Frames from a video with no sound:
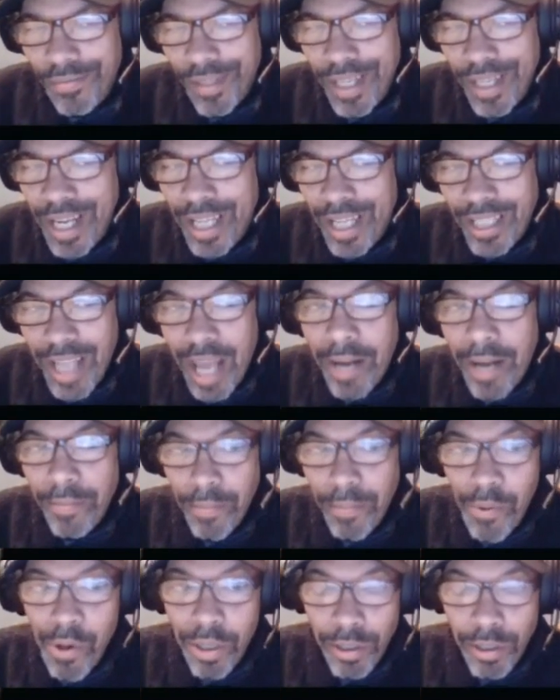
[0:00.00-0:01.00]
it's that
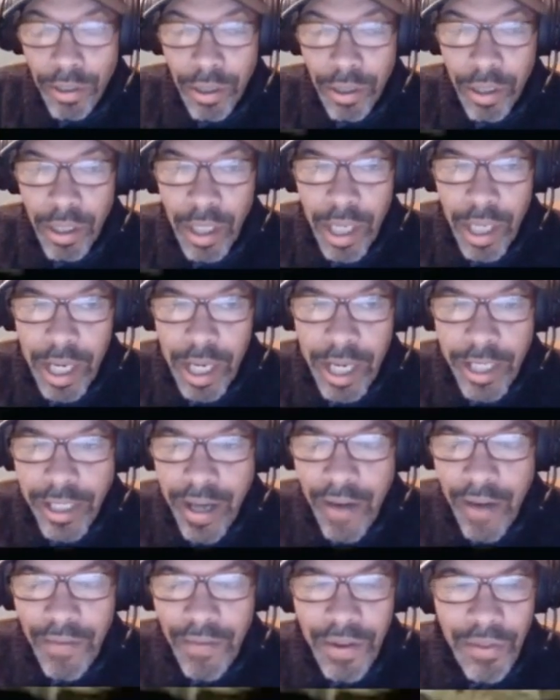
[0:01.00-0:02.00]
important. He's
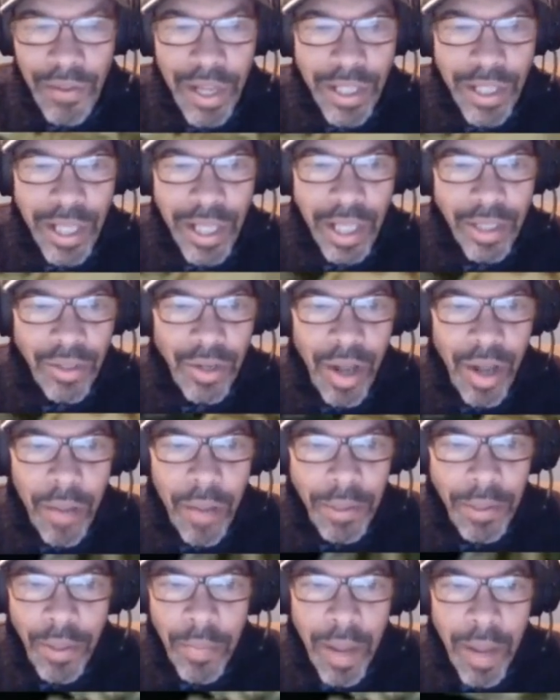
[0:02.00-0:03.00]
covering things that's going to help
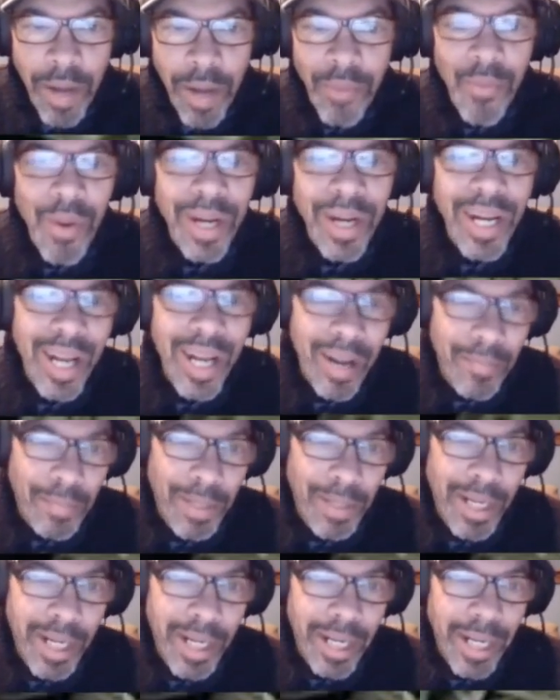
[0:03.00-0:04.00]
you no matter what
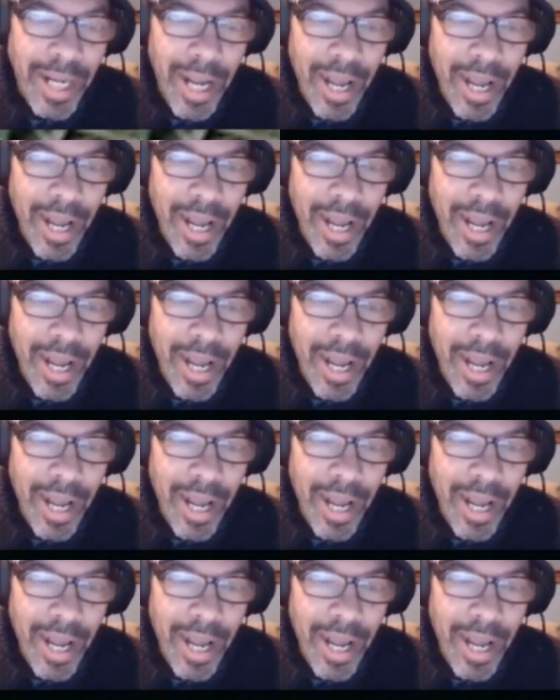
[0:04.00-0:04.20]
company